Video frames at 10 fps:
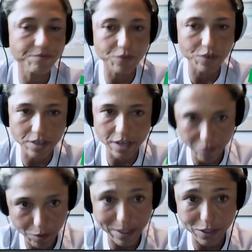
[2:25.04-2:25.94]
for
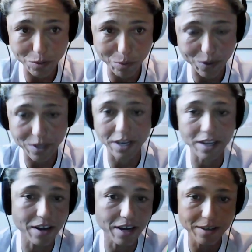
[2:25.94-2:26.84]
everybody's support. I
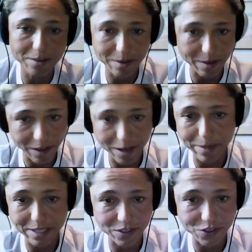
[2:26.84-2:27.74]
got a lot of
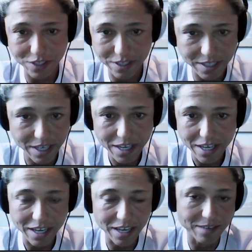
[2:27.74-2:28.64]
messages,
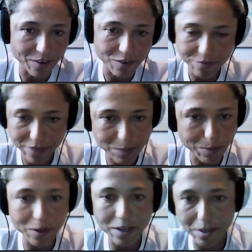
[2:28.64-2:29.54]
on
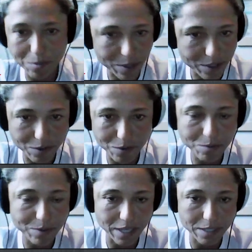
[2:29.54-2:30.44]
Facebook and personal
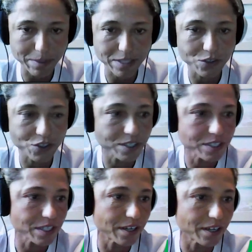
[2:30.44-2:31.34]
text
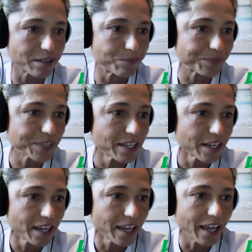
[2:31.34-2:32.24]
messages.
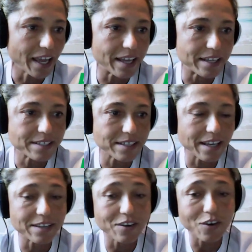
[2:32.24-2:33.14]
And
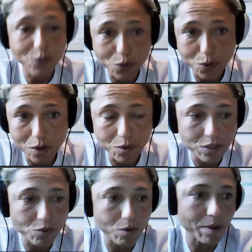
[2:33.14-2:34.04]
also I
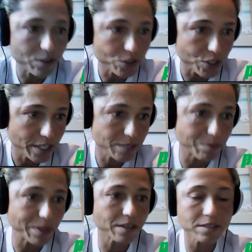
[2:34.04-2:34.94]
wanted to apologize
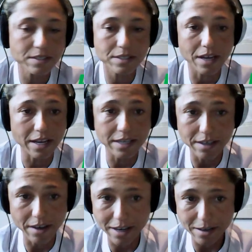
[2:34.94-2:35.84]
because I did
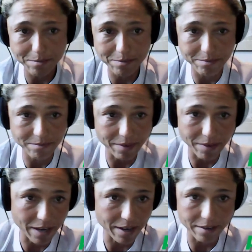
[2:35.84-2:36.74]
not
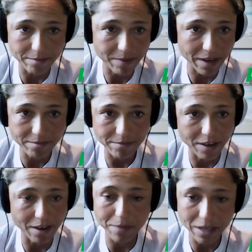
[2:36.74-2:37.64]

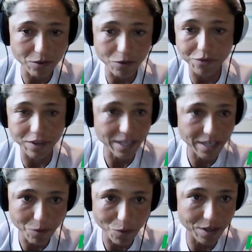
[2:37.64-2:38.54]
mean to offend
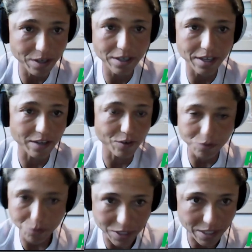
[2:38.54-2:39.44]
anyone. I know
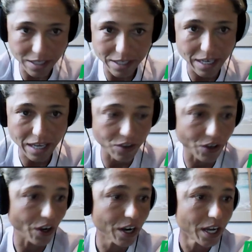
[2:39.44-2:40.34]
Lucy didn't
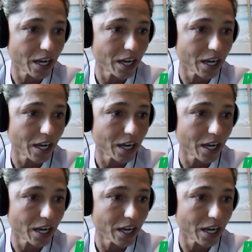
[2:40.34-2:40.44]
either,